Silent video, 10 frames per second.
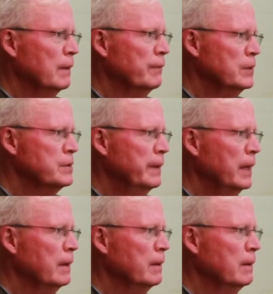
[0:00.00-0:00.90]
This
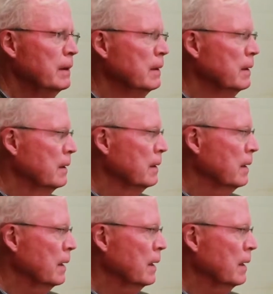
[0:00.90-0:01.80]
man
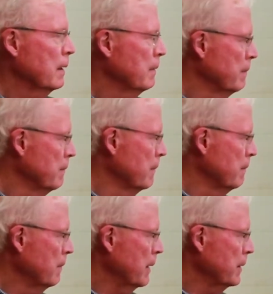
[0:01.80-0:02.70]

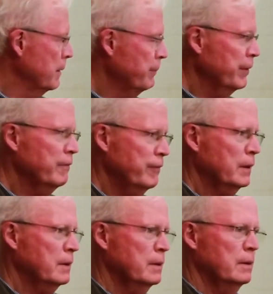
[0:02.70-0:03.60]
had the
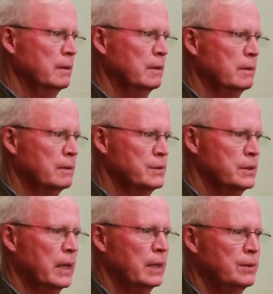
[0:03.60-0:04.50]
perfect
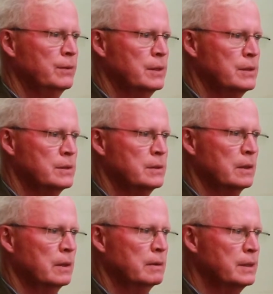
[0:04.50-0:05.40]
start to his
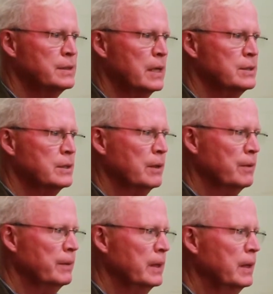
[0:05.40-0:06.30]
disaster
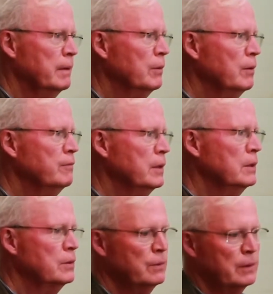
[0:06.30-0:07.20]
career. He moved
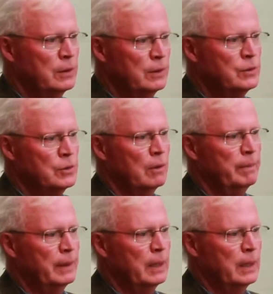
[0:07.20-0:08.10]
into a new job
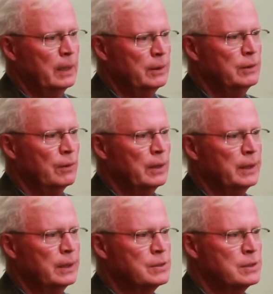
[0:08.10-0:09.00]
in New
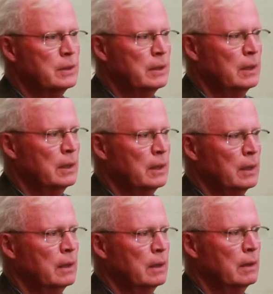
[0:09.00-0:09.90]
Orleans
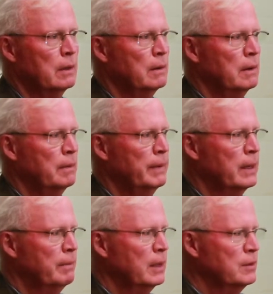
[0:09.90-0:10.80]
about a
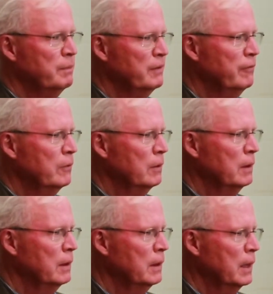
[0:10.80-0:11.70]
month before
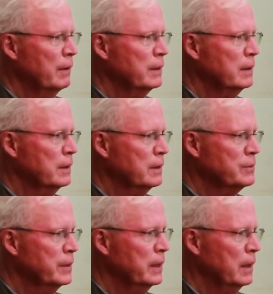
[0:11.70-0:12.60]
Hurricane
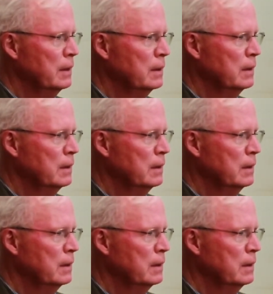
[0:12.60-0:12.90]
Katrina.